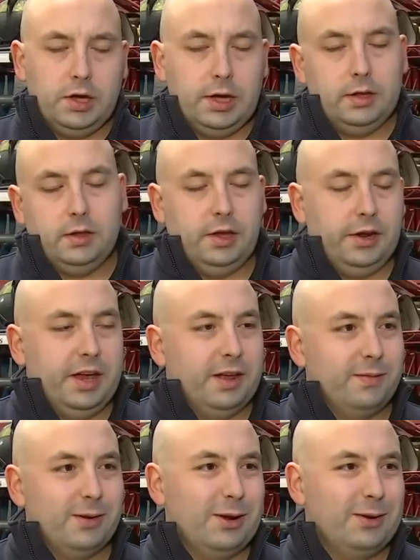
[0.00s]
You can't see your
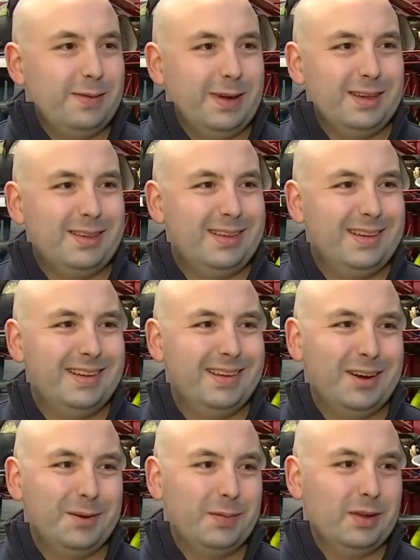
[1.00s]
hand in front of your face,
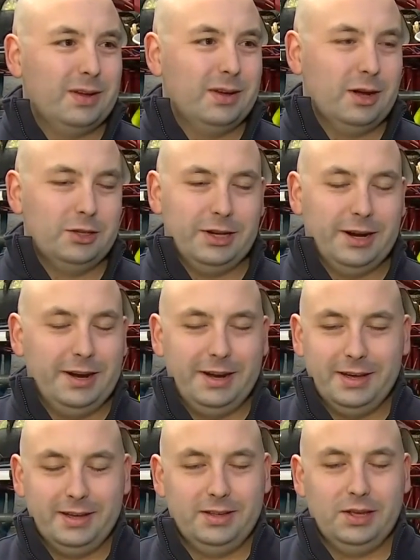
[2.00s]
um, contrary
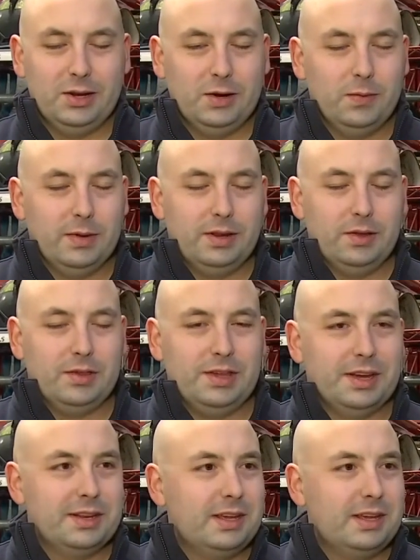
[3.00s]
to you know what you see on